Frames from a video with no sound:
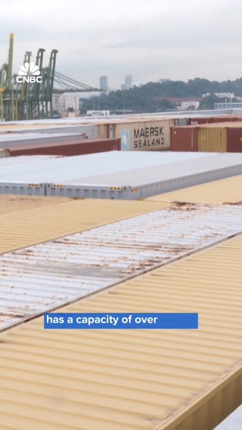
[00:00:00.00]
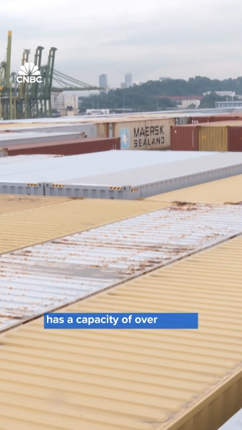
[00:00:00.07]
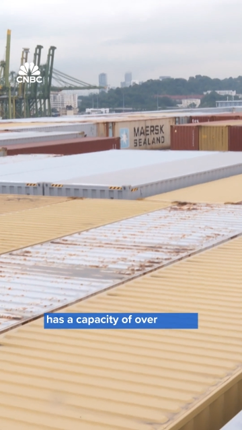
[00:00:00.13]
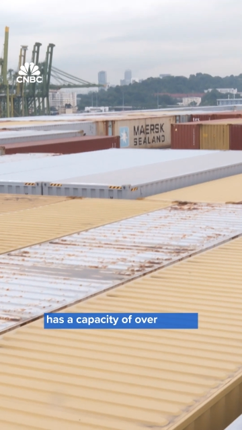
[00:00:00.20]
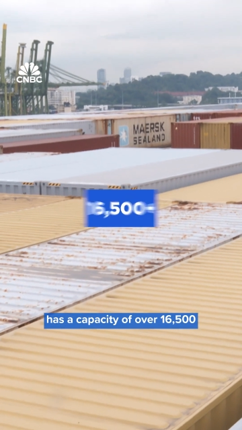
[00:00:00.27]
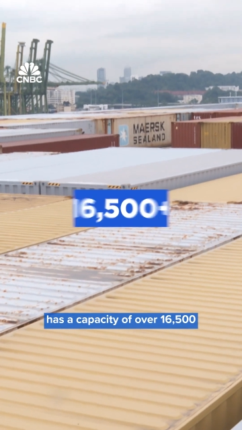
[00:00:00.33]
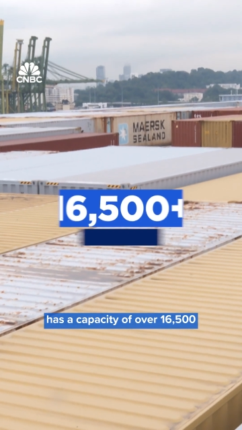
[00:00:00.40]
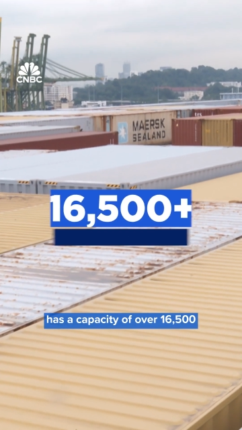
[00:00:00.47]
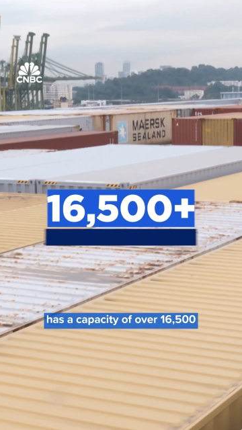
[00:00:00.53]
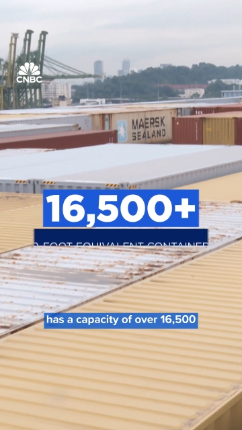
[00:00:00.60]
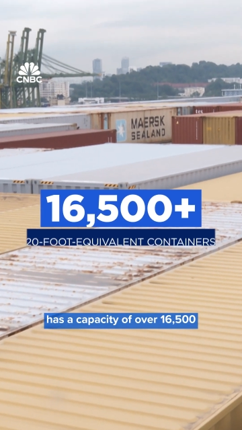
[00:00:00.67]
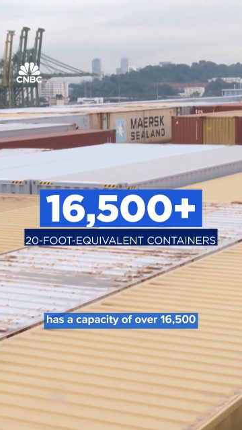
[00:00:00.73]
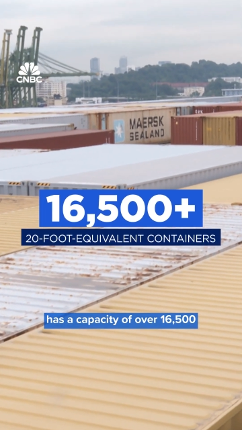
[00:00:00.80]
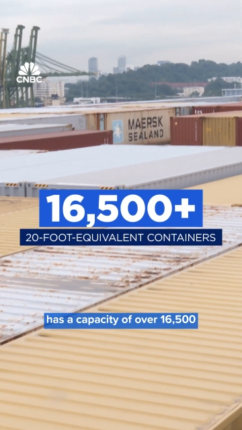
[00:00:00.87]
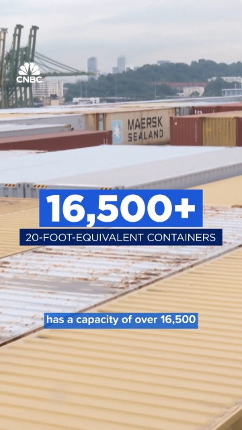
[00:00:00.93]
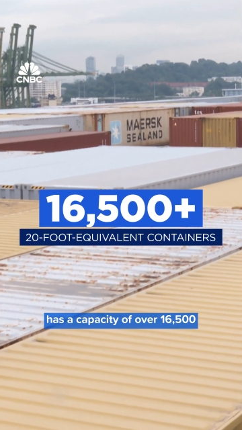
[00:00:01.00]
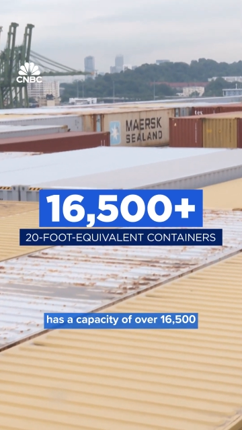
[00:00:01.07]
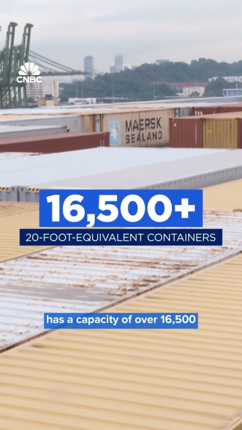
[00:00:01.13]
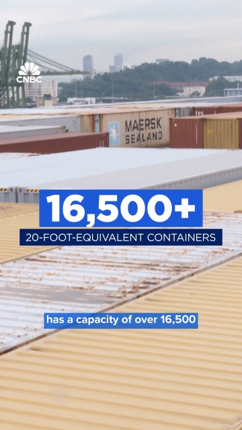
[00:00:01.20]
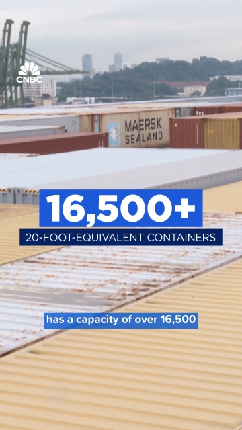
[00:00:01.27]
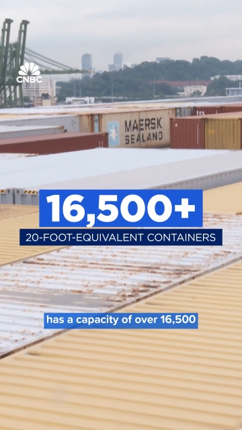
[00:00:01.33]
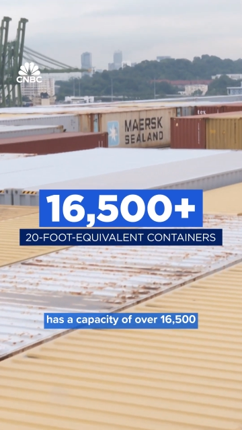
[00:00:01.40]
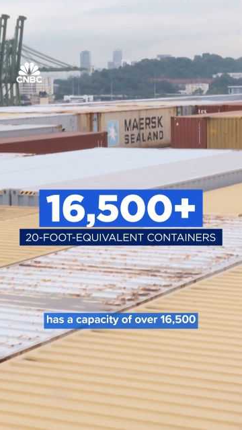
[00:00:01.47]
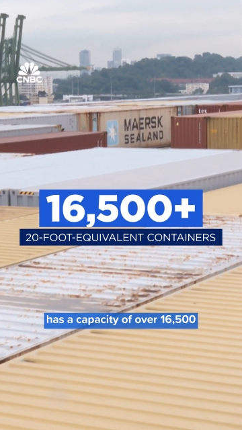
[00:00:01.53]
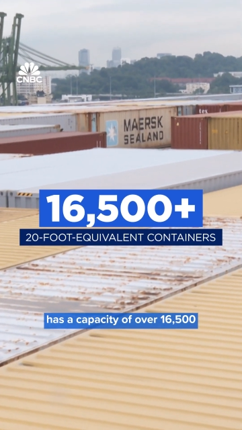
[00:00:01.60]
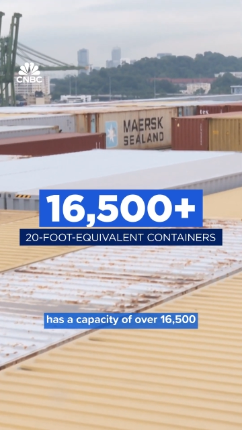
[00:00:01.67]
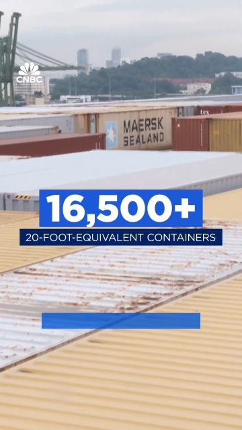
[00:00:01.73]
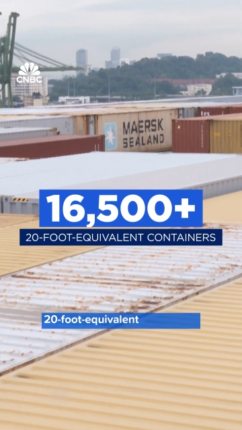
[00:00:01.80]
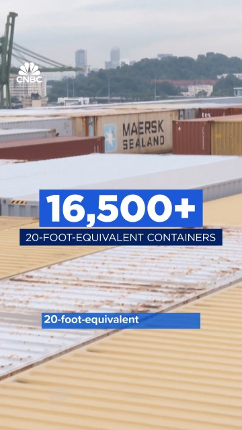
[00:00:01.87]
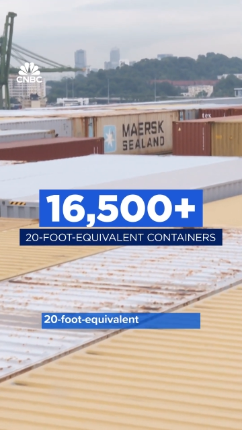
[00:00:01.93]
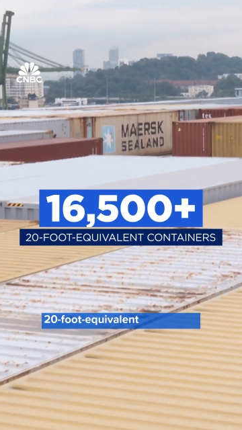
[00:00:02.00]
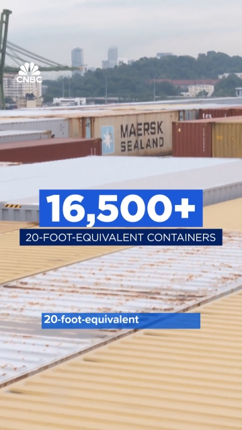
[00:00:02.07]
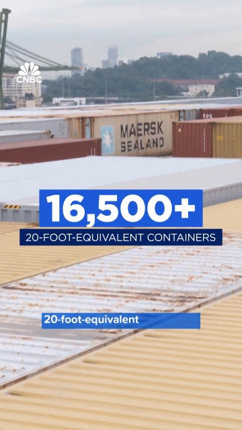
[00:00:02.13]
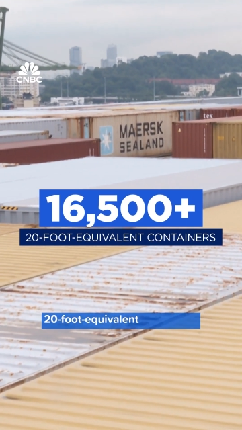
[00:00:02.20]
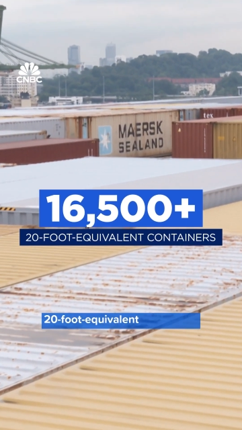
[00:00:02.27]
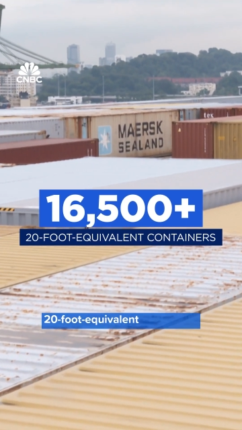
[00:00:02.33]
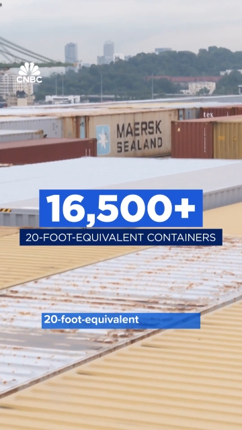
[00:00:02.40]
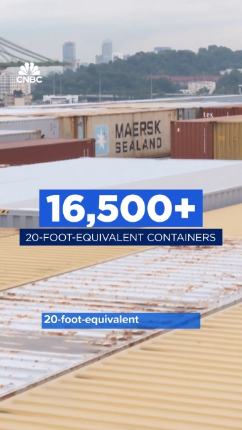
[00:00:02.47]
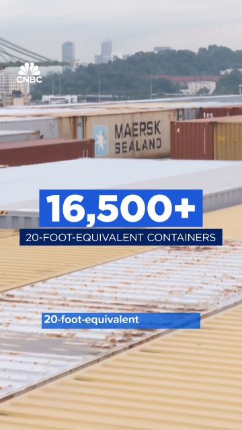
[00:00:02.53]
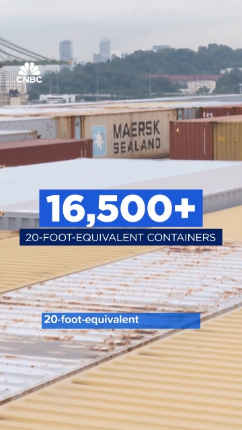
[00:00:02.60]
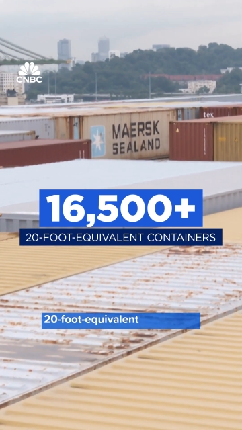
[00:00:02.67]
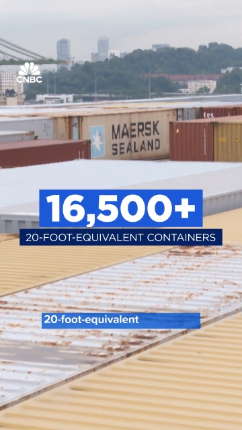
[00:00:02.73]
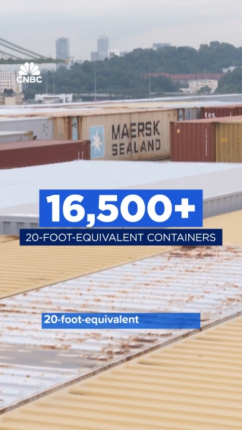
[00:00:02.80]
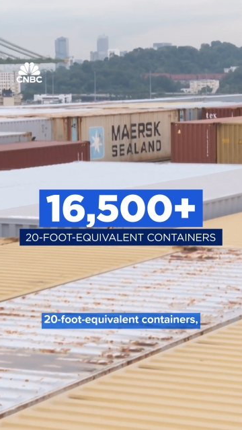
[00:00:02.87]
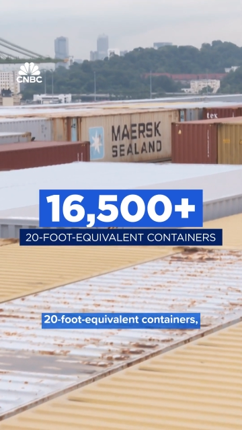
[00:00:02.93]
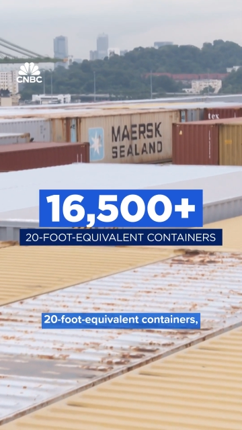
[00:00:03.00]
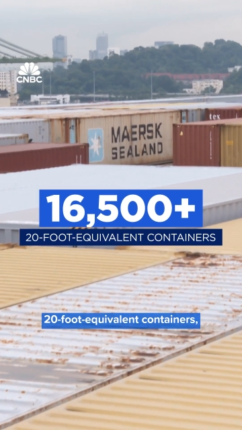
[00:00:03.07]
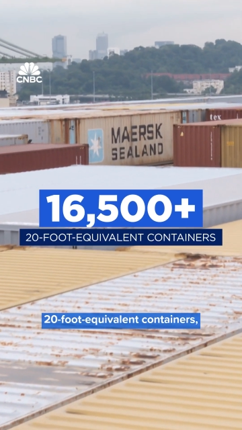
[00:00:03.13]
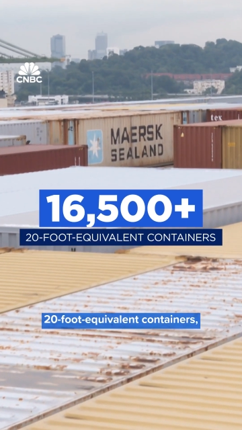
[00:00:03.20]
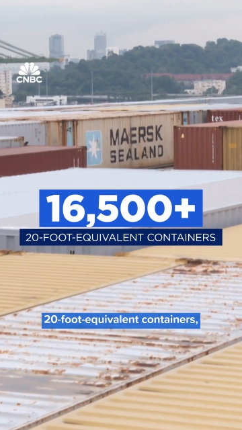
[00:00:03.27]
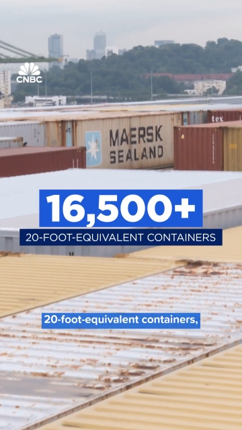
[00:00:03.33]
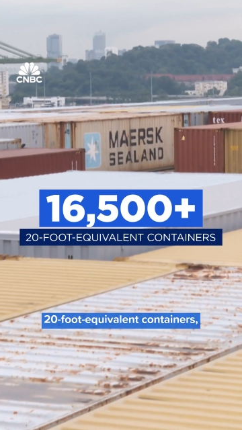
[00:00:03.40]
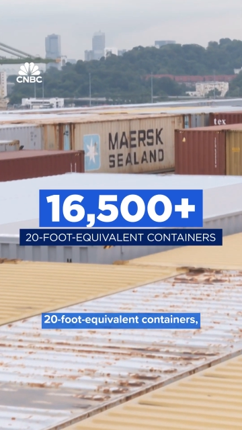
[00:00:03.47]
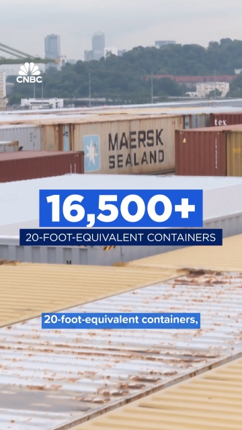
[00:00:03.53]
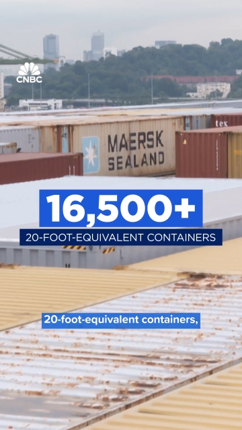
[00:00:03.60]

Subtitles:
No face is visible, so there are no lips to read.